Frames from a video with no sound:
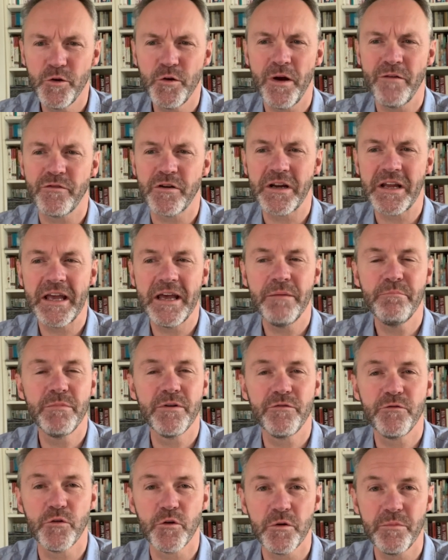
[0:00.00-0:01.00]
ever came
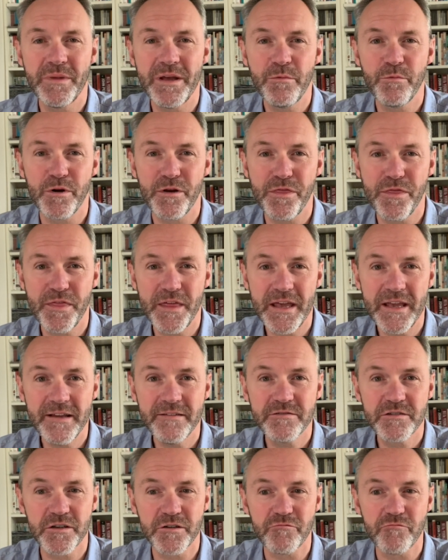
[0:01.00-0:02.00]
before me were
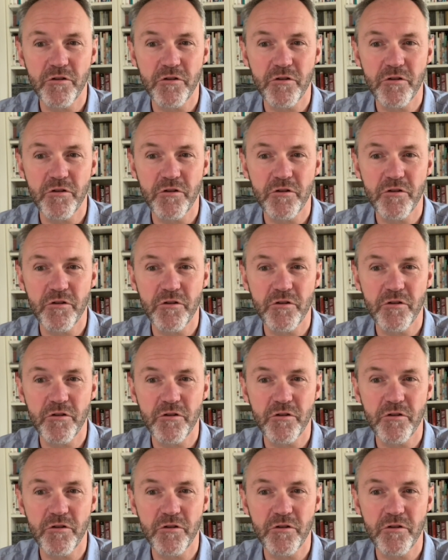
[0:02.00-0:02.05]
thieves and